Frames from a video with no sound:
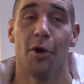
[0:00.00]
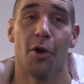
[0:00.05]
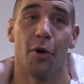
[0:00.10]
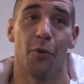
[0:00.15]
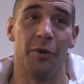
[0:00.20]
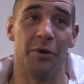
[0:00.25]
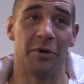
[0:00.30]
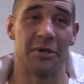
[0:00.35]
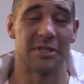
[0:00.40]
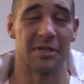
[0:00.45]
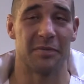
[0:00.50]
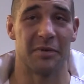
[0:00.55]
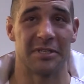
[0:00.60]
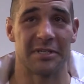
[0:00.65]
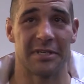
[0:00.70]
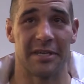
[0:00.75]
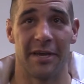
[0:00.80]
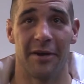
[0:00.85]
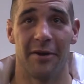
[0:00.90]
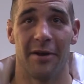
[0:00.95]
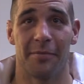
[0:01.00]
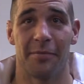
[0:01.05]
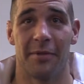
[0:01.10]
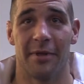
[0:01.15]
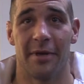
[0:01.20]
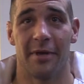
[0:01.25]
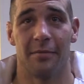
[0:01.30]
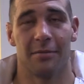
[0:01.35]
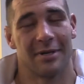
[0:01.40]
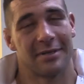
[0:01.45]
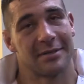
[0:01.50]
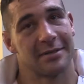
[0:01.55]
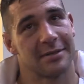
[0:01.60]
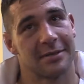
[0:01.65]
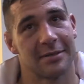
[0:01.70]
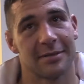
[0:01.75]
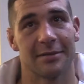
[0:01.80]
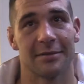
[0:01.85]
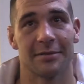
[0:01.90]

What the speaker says: wind was a bit scary up there, but